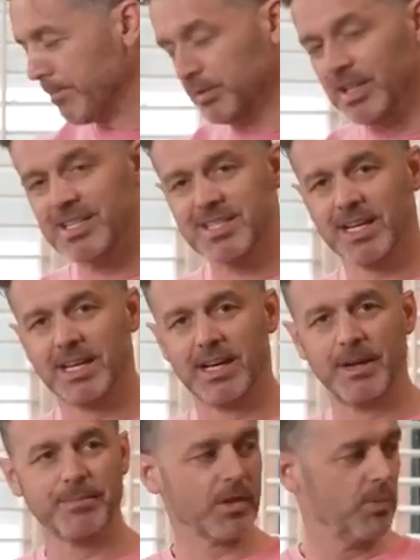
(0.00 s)
blitzing
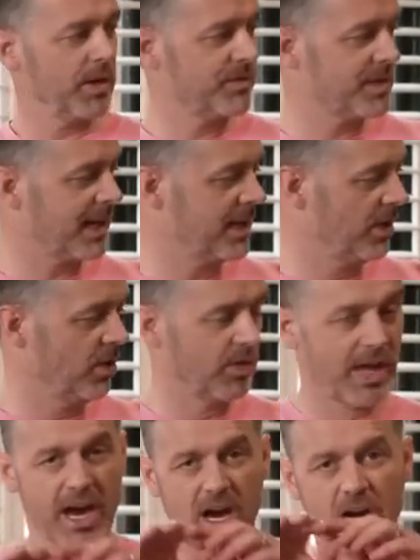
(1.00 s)
it, we've taken all
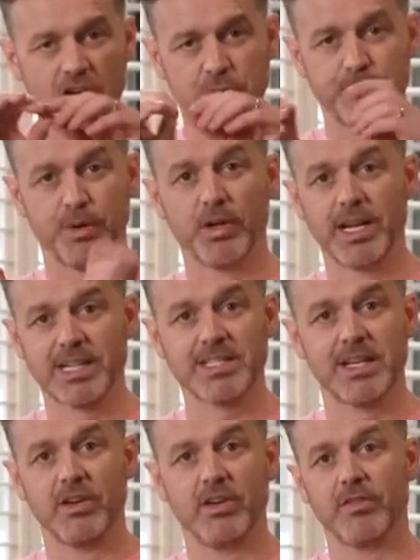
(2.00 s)
that harsh burnt
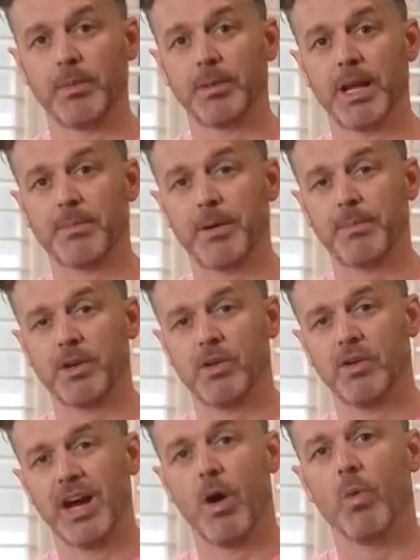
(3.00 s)
exterior of a black
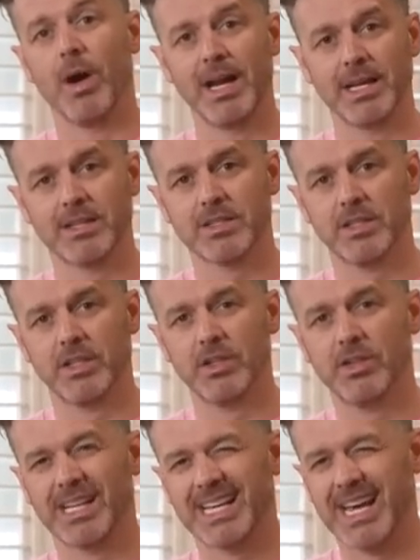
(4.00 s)
peppercorn away. So you
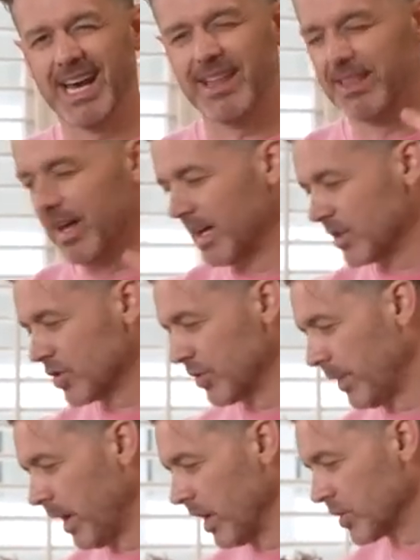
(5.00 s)
don't get that
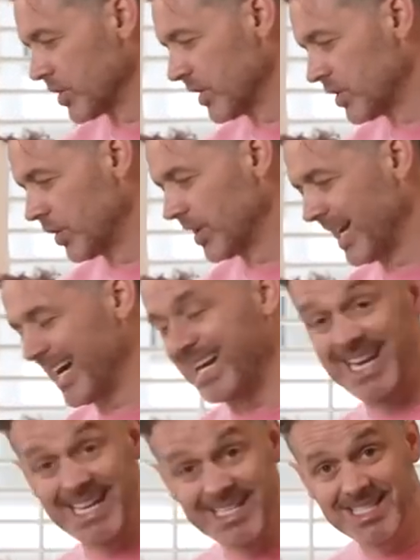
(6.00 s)
super harshness. You get a
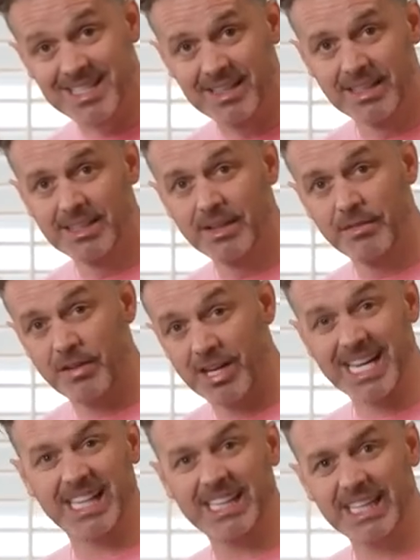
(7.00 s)
heat, very
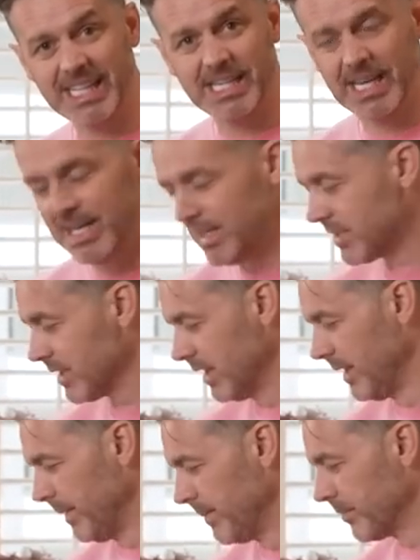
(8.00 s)
clean heat,
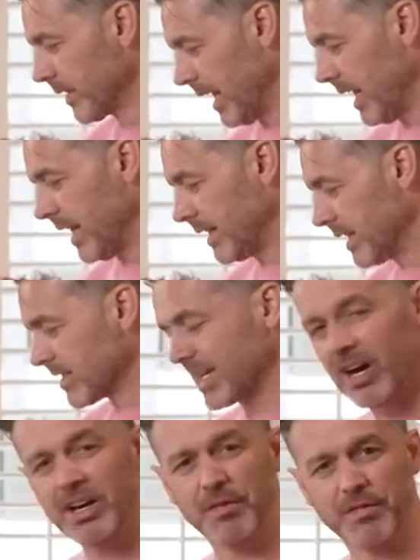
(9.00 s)
and it's
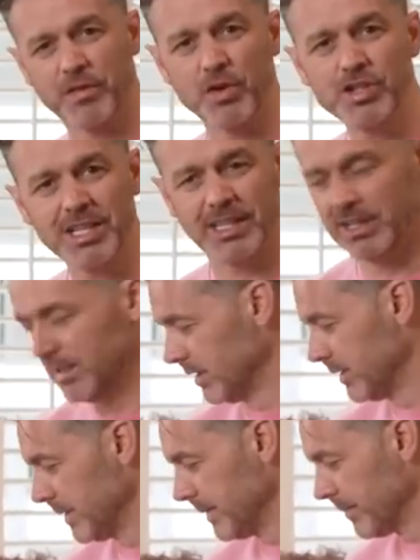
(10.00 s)
kind of fruity.
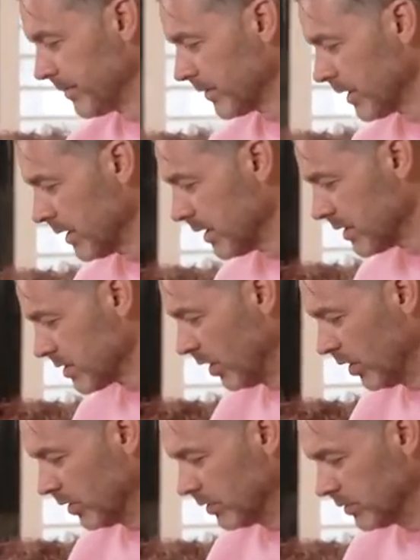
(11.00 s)
So